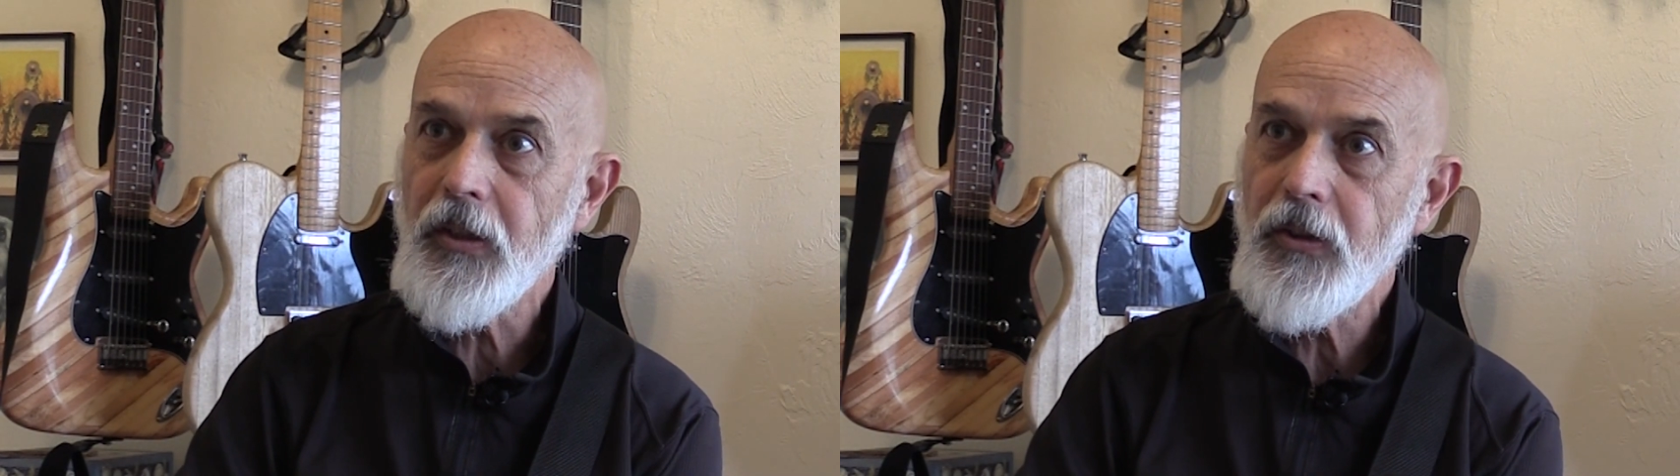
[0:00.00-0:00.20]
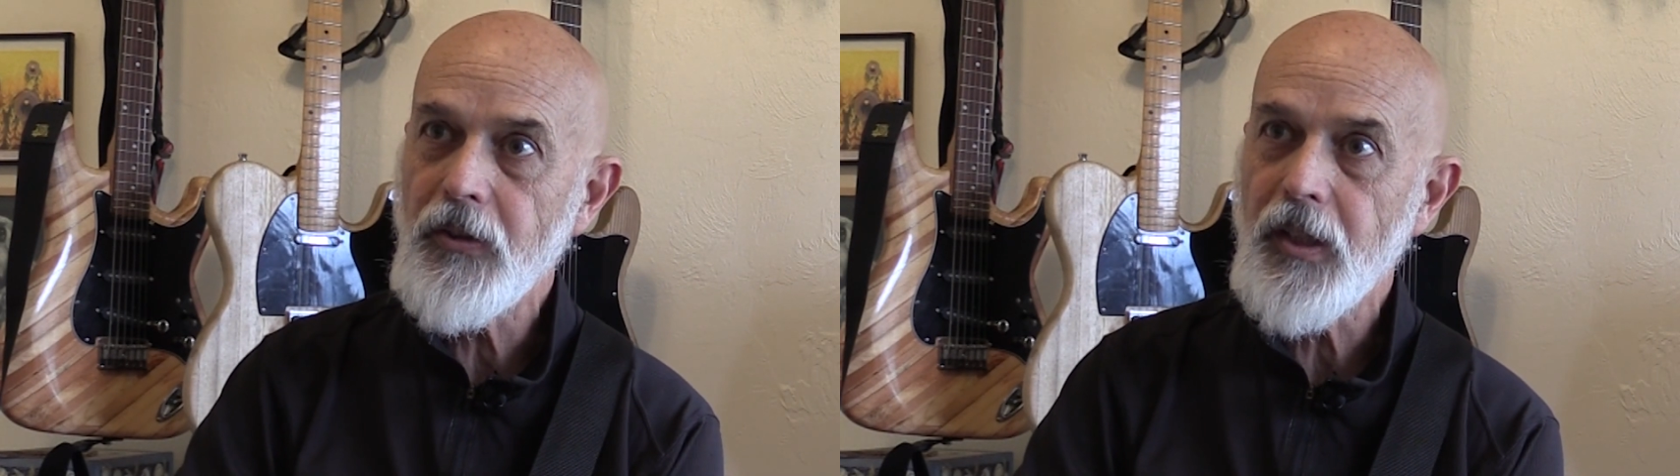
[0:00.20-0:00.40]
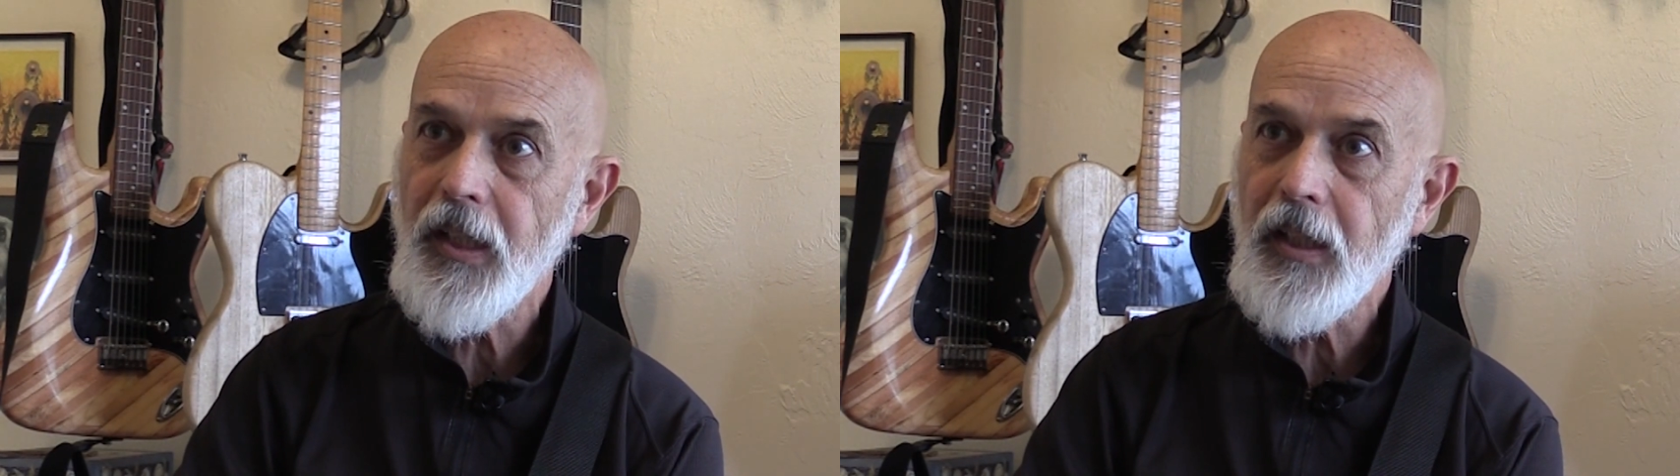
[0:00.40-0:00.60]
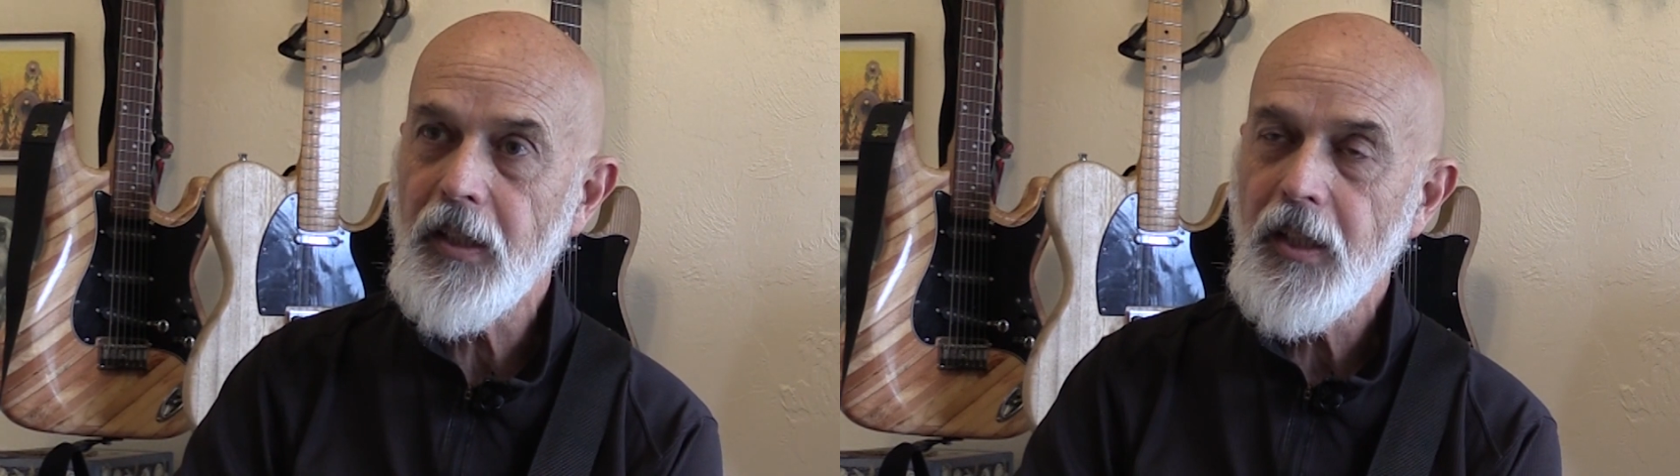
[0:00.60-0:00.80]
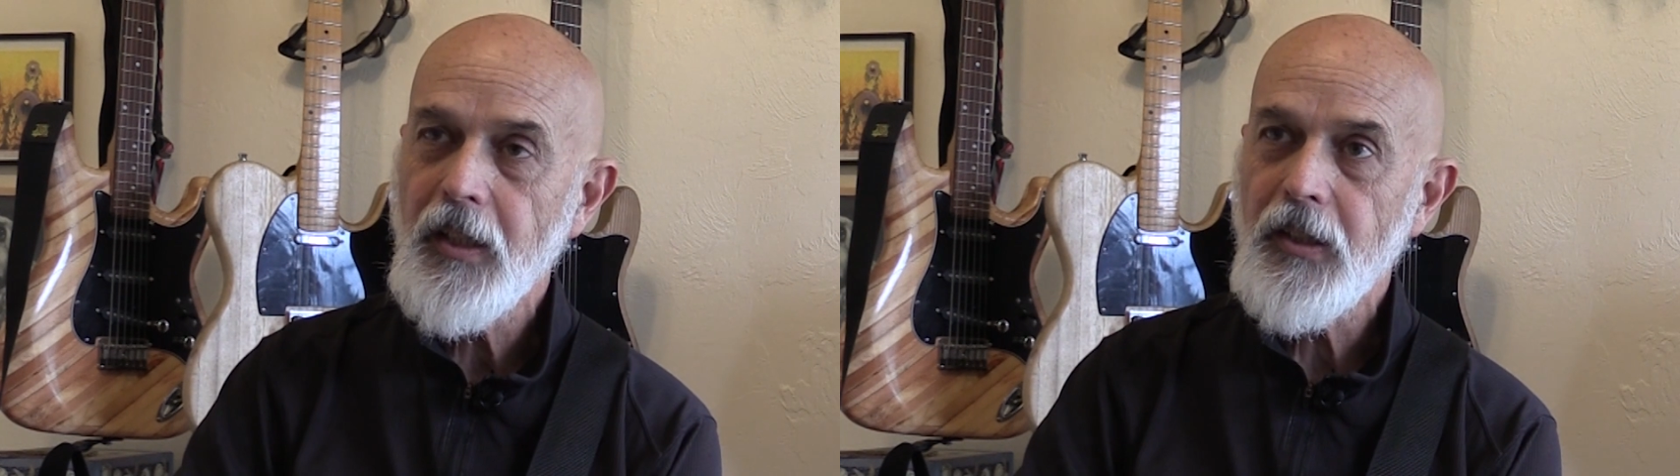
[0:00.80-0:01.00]
new that
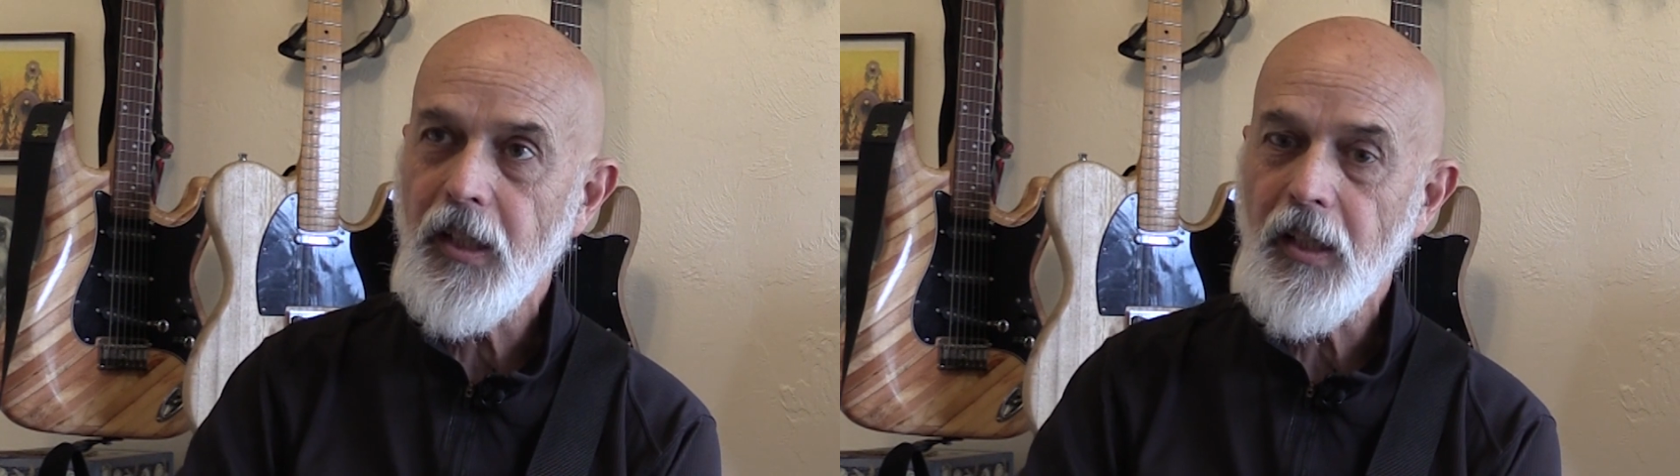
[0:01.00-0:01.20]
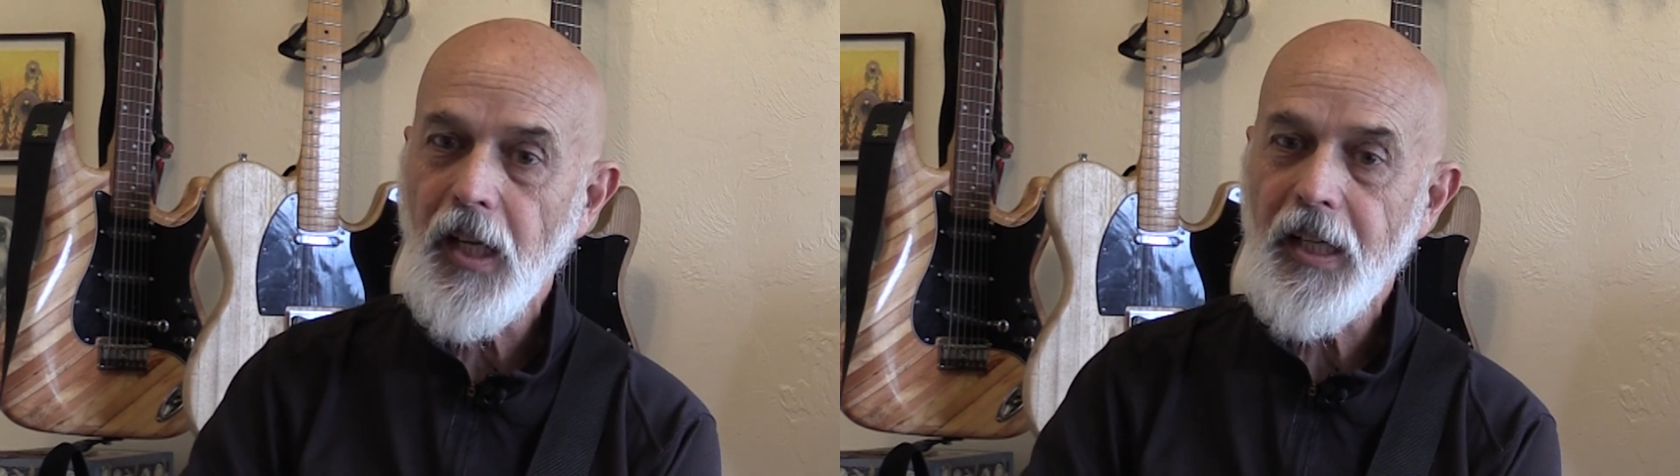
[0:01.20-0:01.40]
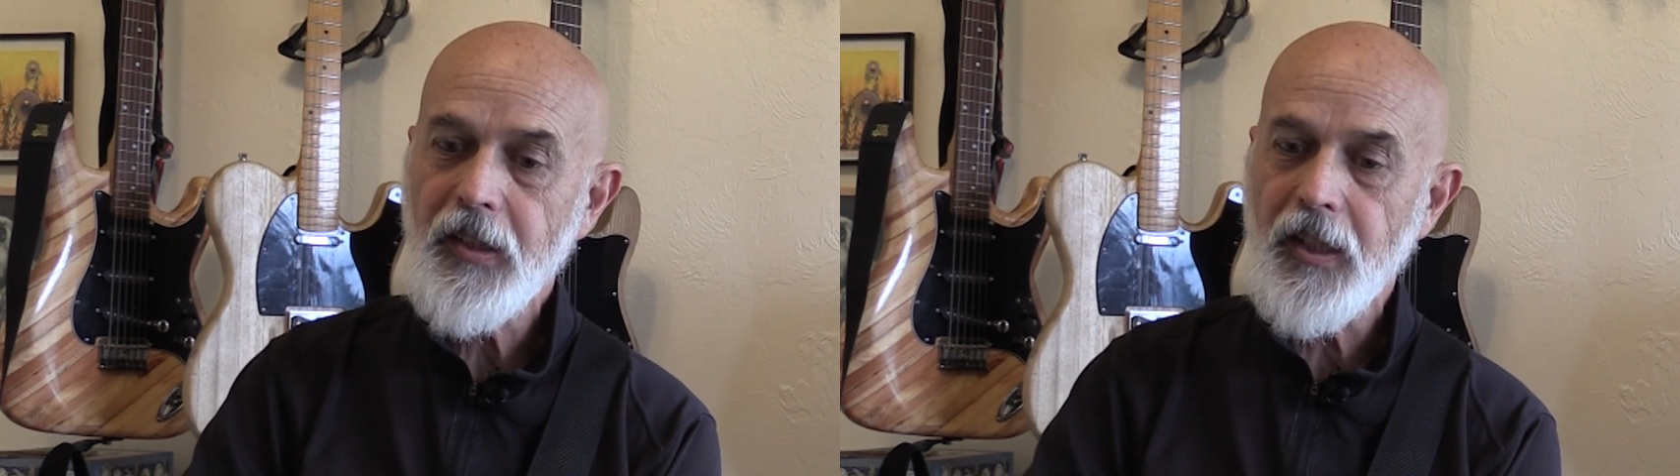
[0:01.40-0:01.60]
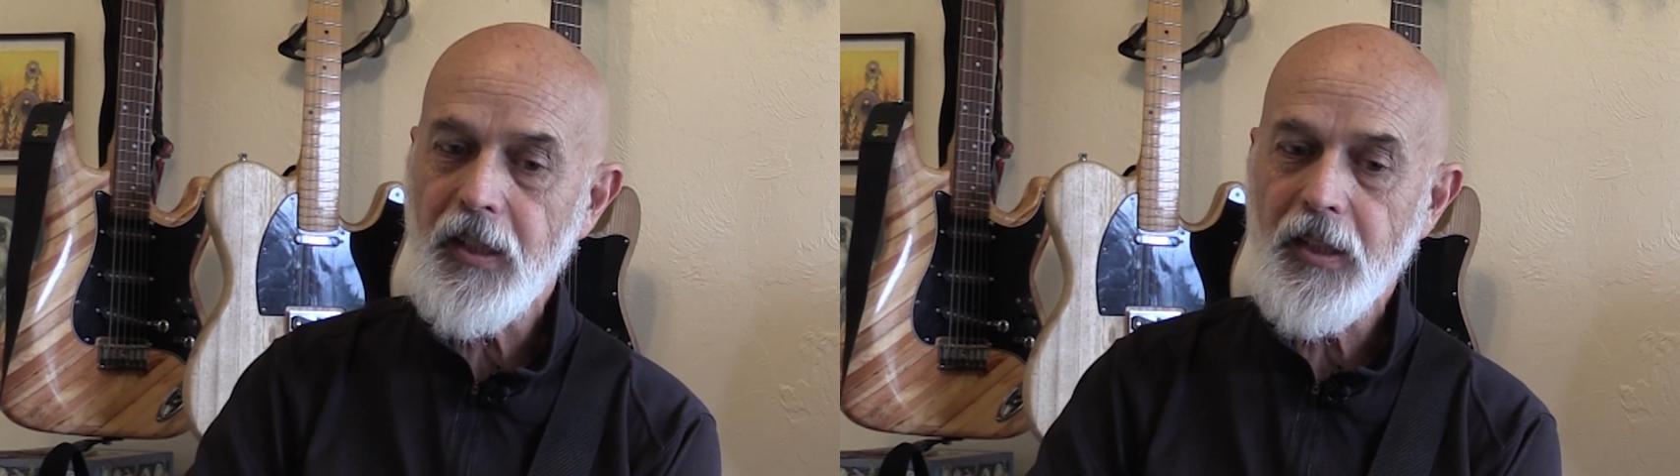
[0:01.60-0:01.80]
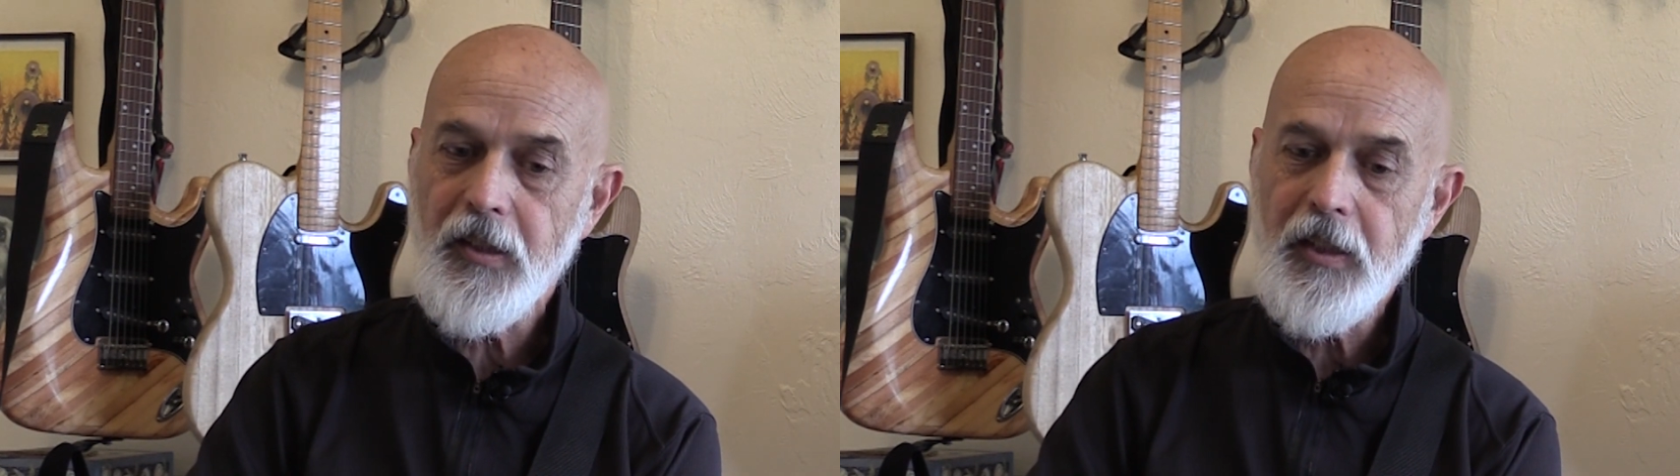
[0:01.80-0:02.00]
I like, then